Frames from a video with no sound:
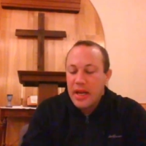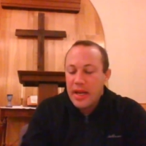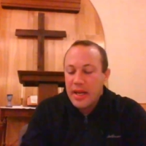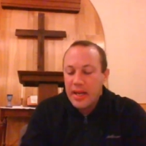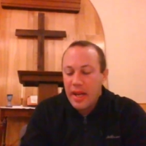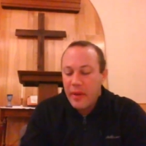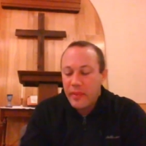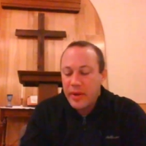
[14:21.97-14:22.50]

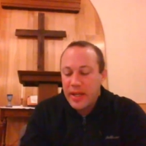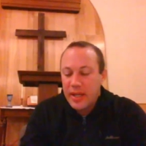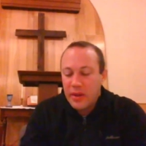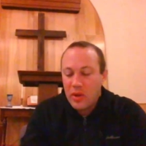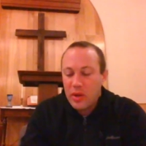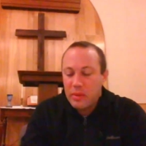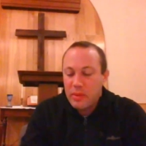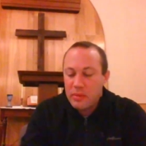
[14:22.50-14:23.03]
and, and we get
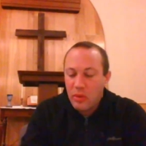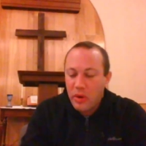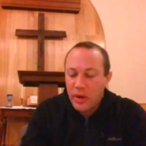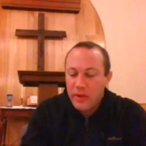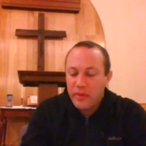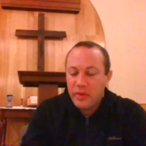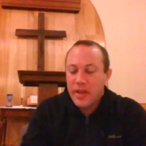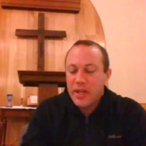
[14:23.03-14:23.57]
a little bit
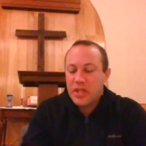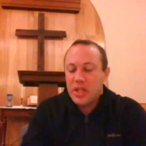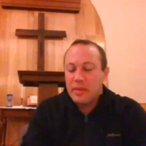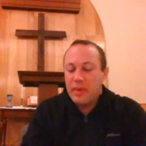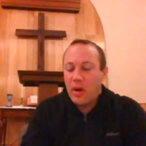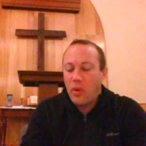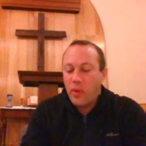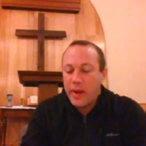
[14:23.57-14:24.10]
more information
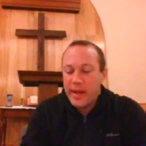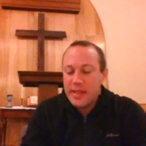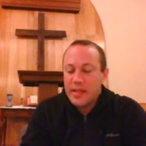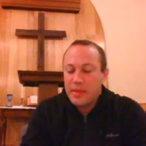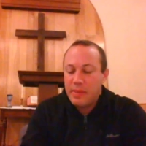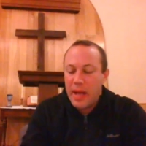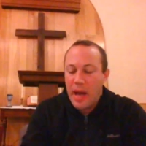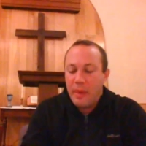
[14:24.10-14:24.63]
about what
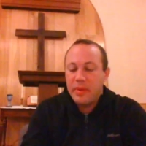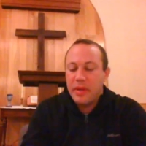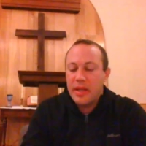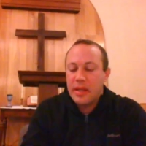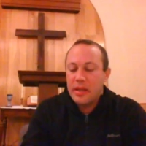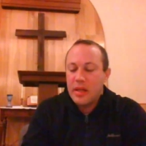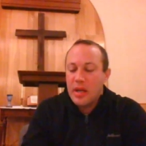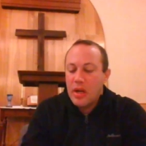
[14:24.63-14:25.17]
ends up
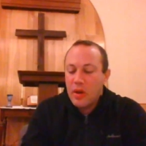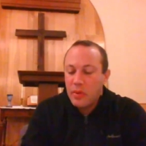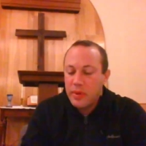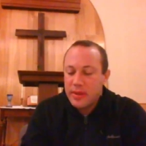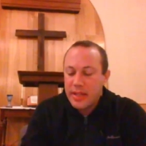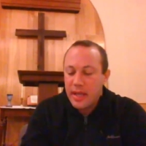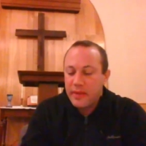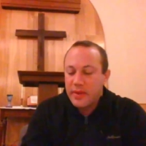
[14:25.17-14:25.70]
happening
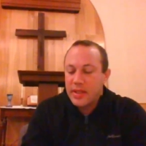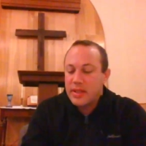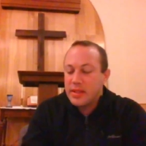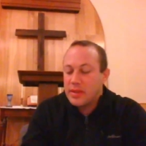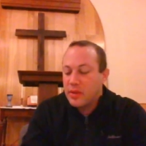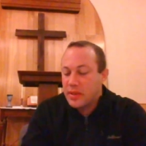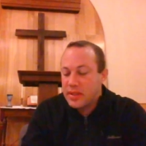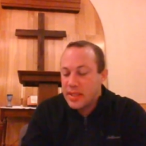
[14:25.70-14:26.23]
with
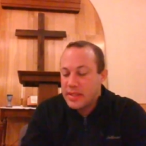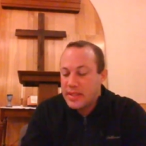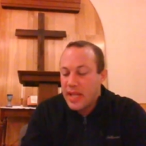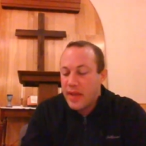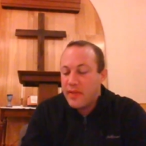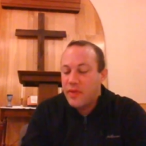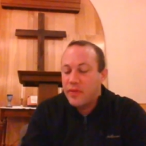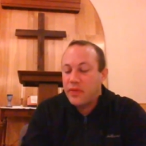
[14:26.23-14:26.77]
David. So it says,
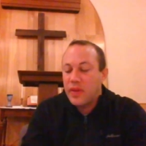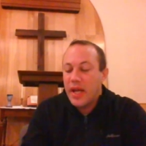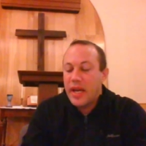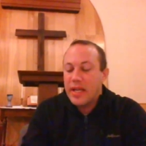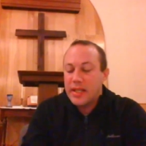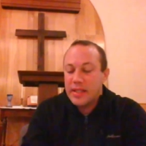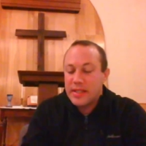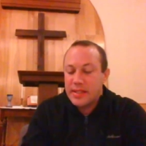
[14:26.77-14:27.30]
David
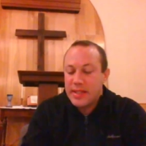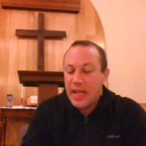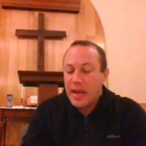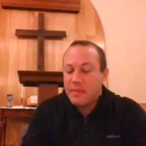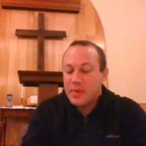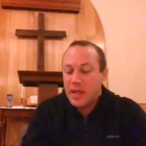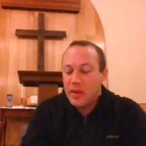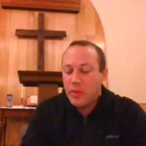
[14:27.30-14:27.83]
fled and
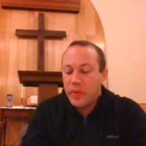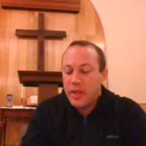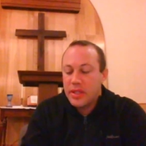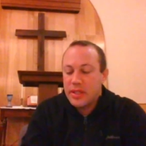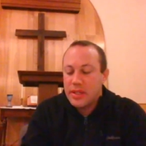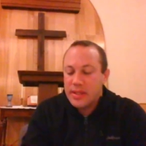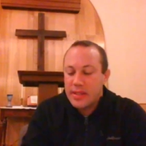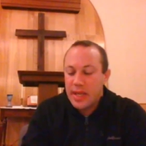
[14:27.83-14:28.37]
escaped and
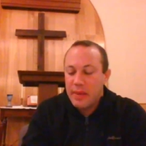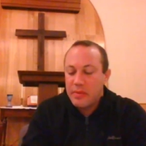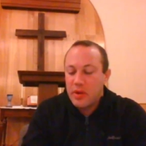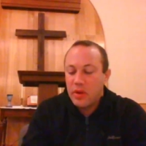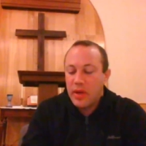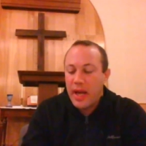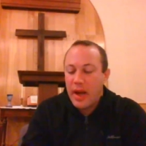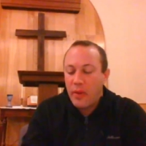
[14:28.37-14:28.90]
went to
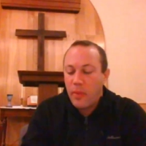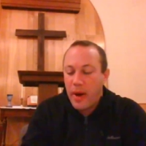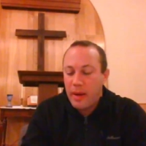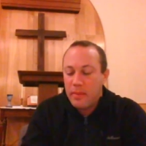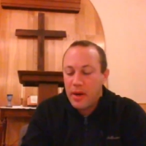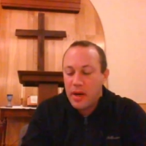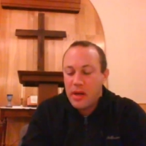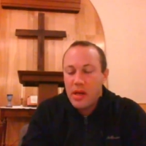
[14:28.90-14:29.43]
Samuel at
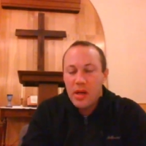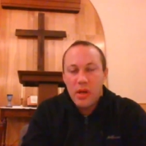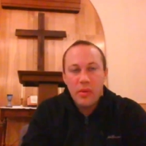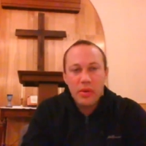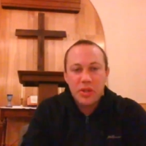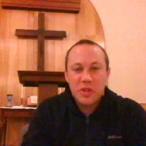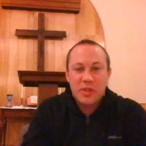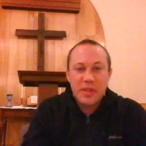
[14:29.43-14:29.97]
Ramah,
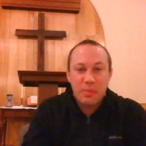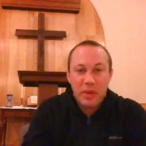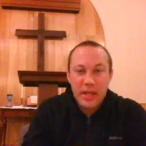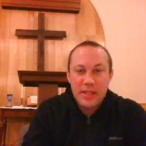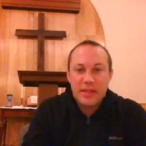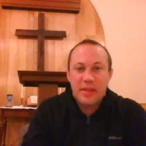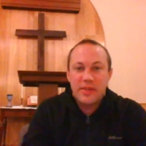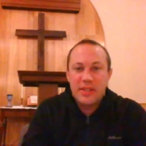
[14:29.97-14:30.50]
which is the
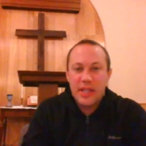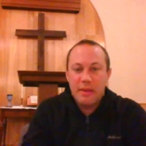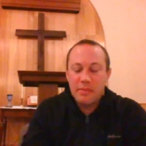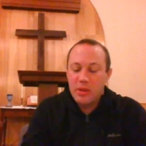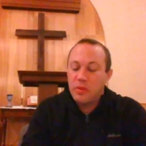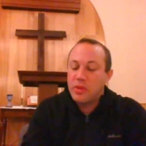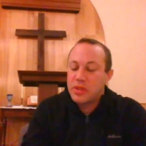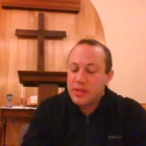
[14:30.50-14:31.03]
place of
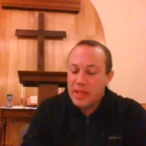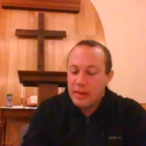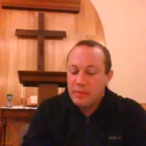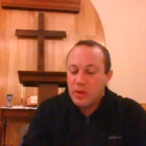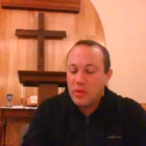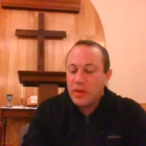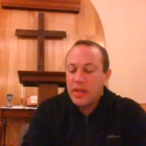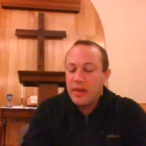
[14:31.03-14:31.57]
Samuel, where
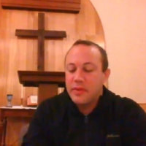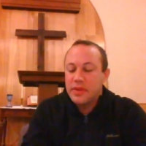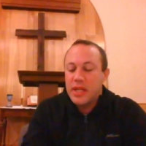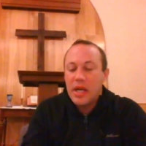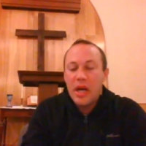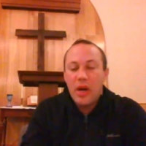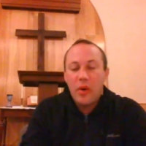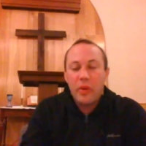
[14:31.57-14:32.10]
Samuel
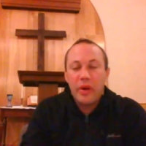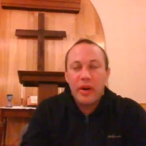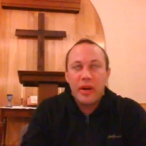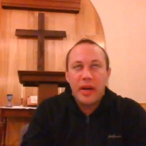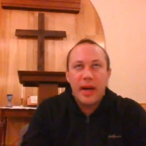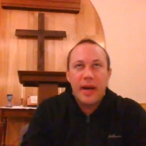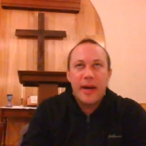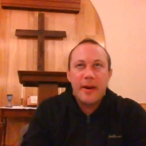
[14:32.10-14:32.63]
lives,
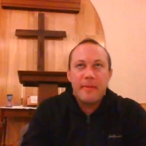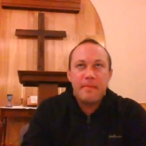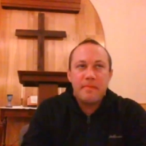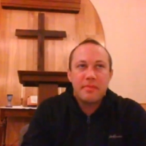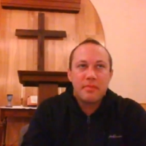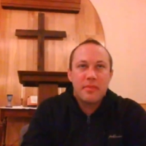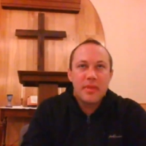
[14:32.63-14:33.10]
where uh,